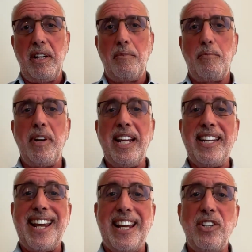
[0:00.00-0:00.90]
Bring
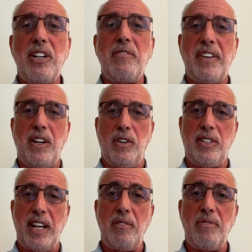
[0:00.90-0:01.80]
intention for
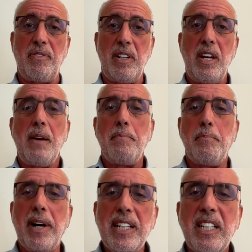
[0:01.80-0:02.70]
yourself, much